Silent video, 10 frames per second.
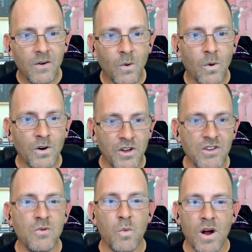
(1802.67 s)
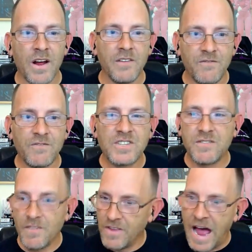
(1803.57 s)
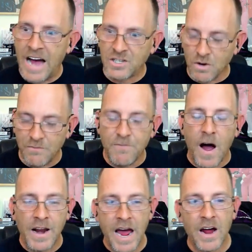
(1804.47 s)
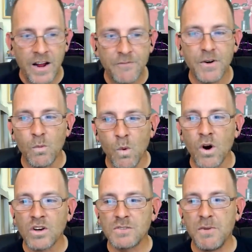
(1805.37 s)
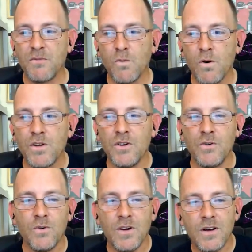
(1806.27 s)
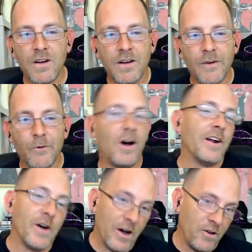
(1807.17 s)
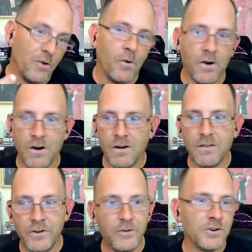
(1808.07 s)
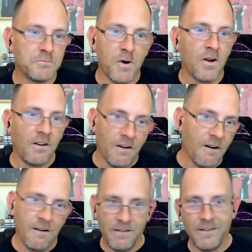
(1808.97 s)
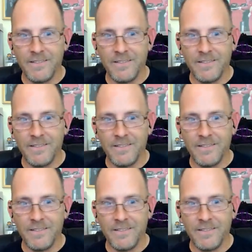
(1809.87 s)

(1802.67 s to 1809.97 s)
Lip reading: Or do you want to actually find out if it works before you, well, I know how you are. You just bought a car that